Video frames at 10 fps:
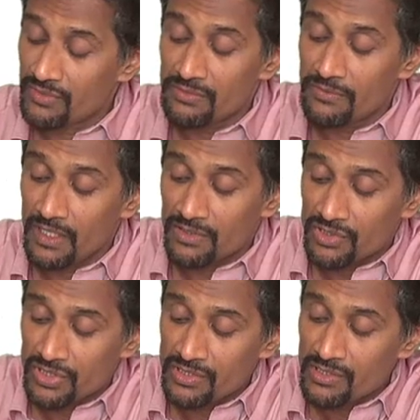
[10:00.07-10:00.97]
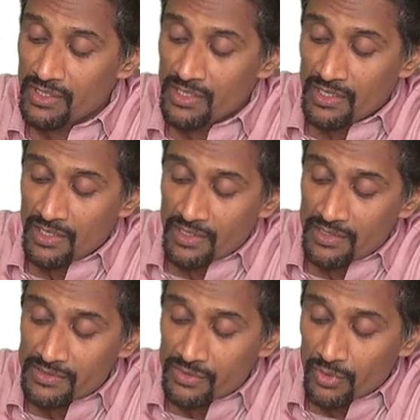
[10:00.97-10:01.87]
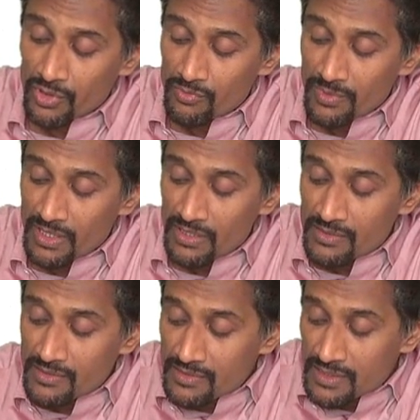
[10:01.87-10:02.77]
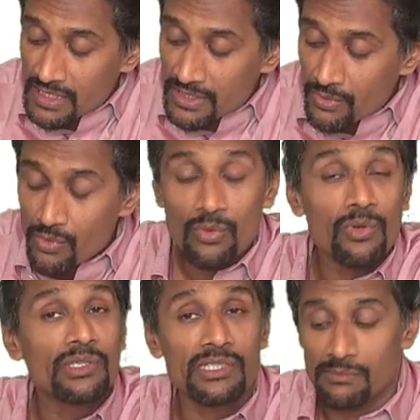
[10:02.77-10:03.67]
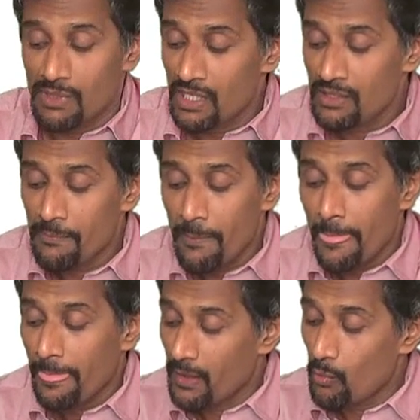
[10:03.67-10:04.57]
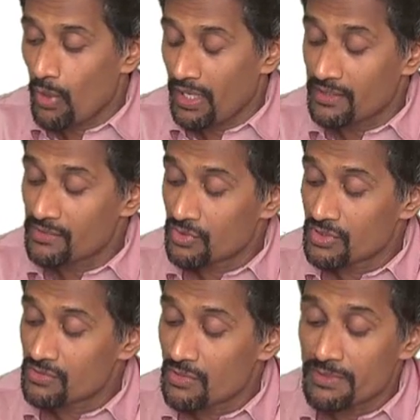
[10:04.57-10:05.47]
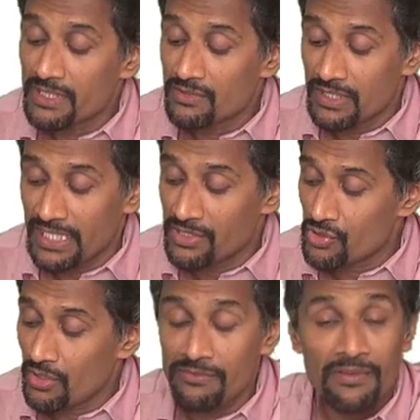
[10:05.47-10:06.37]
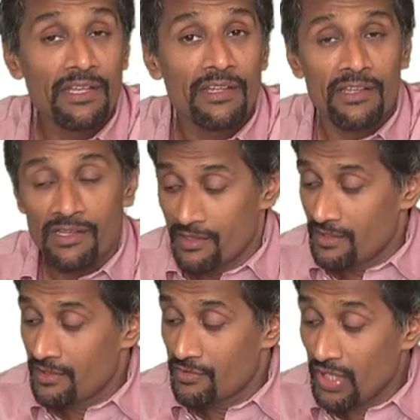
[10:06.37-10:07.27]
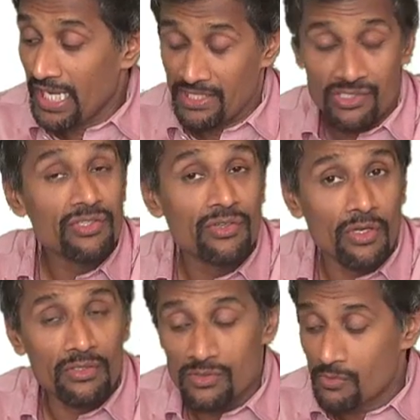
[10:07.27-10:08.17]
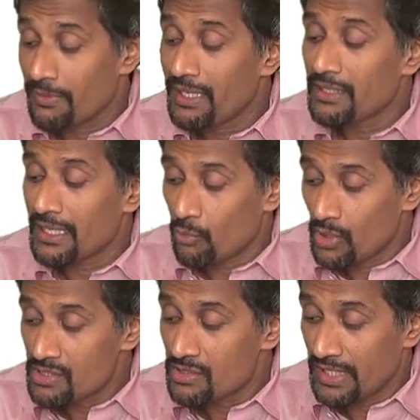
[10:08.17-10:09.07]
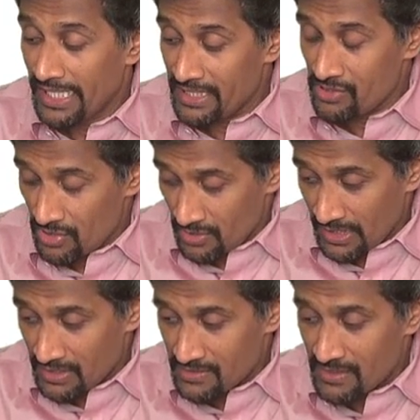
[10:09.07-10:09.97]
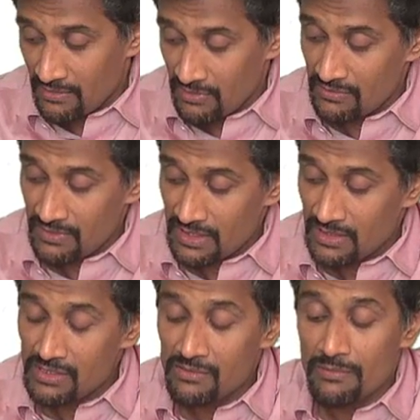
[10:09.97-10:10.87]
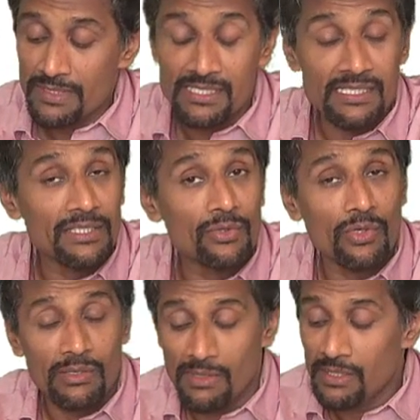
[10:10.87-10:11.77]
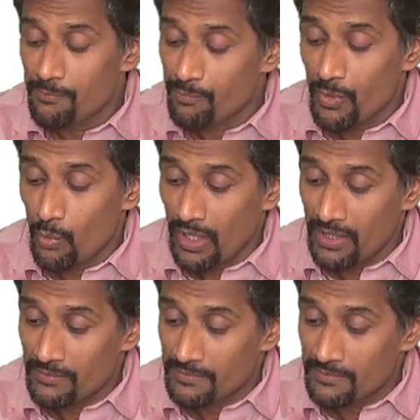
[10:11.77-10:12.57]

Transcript: of the function is going to be 0, 1. So this will be the range of range, not the domain. Then what is the range that is covered in this will be 0, 1.